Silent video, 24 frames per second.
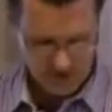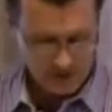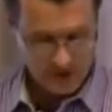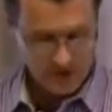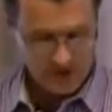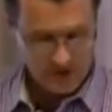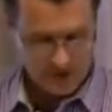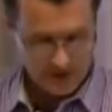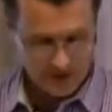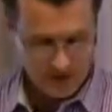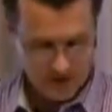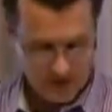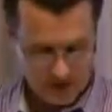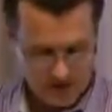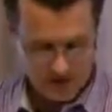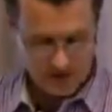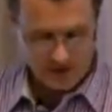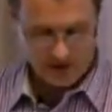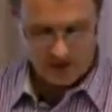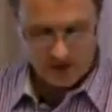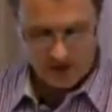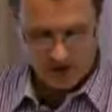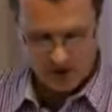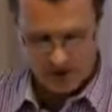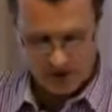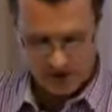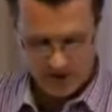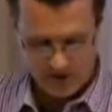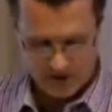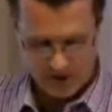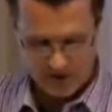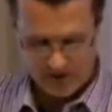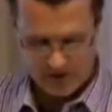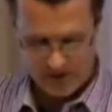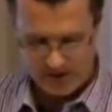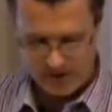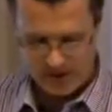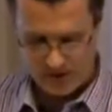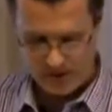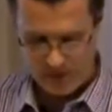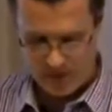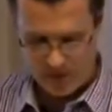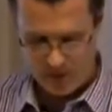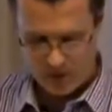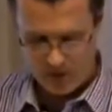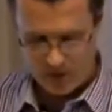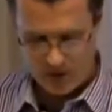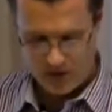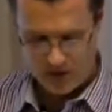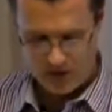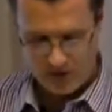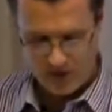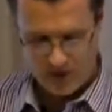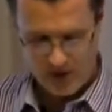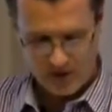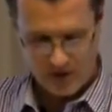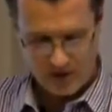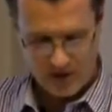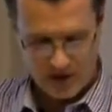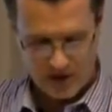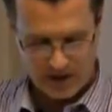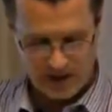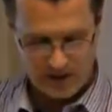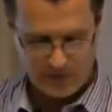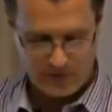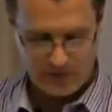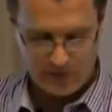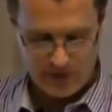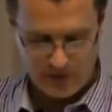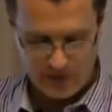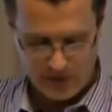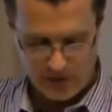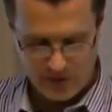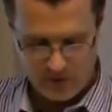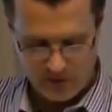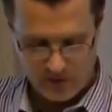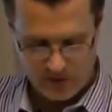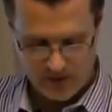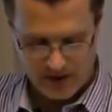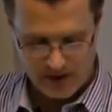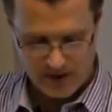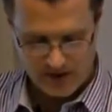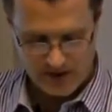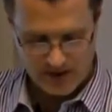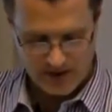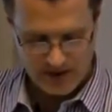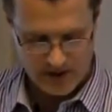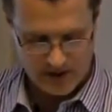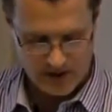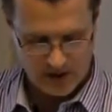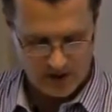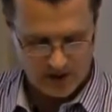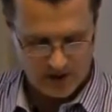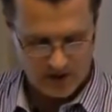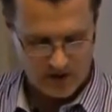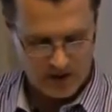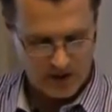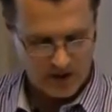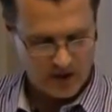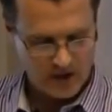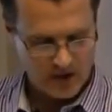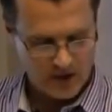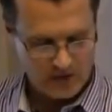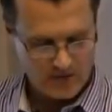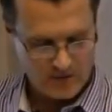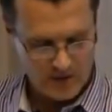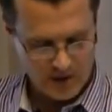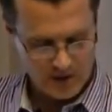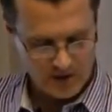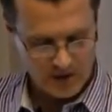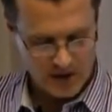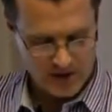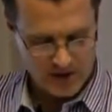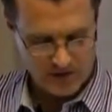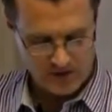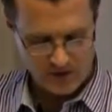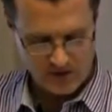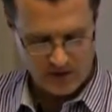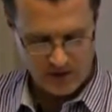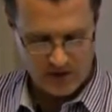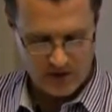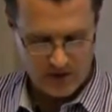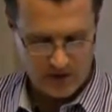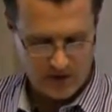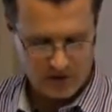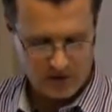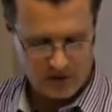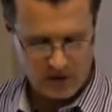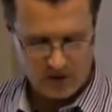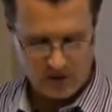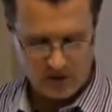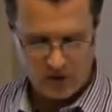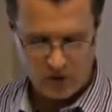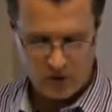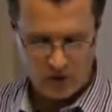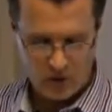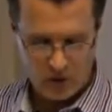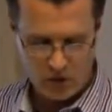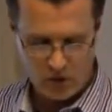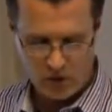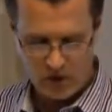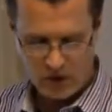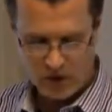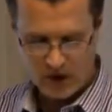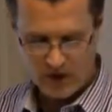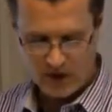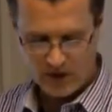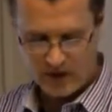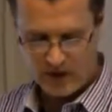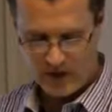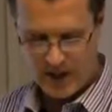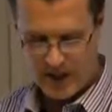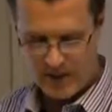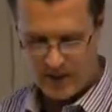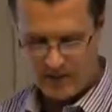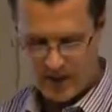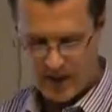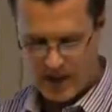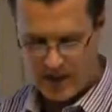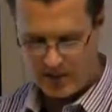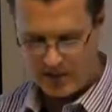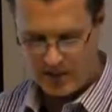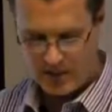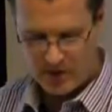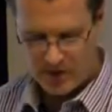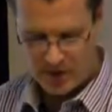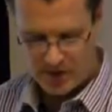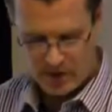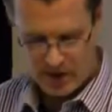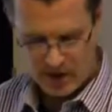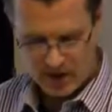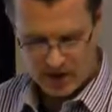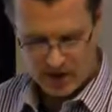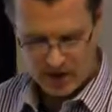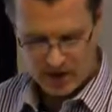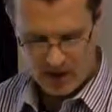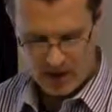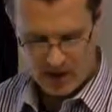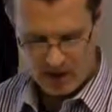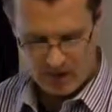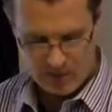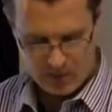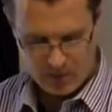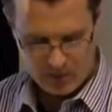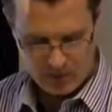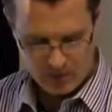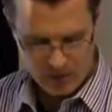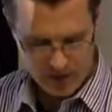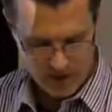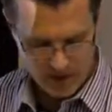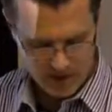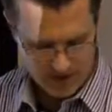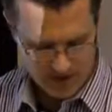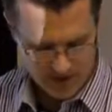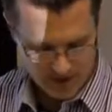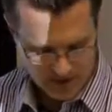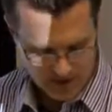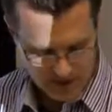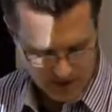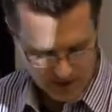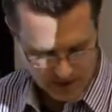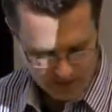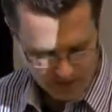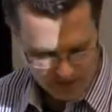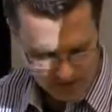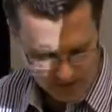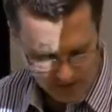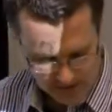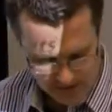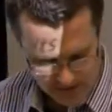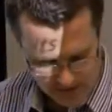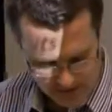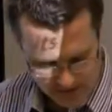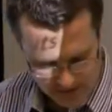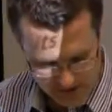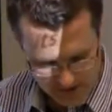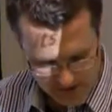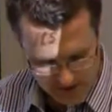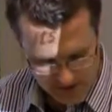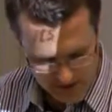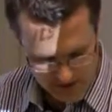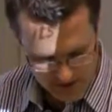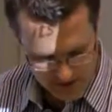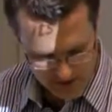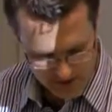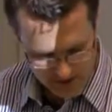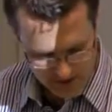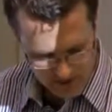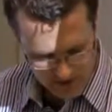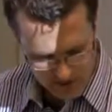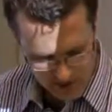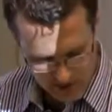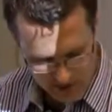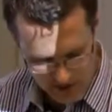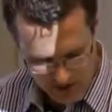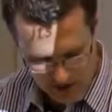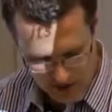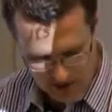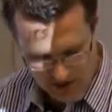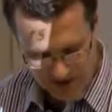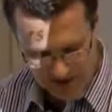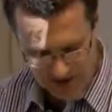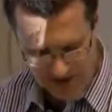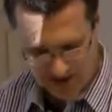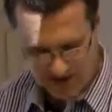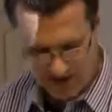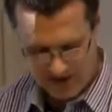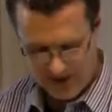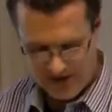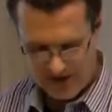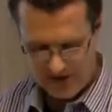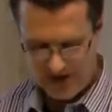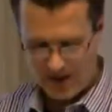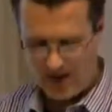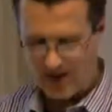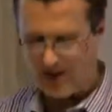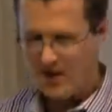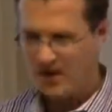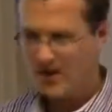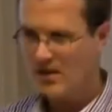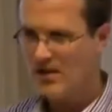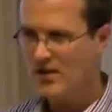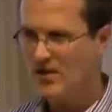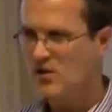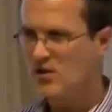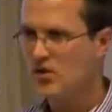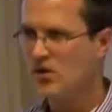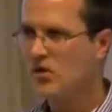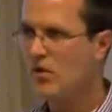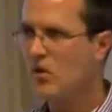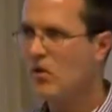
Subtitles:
Specialist communicators may work directly for the organization, maybe as freelancers, or they may be employed. They say we need insight into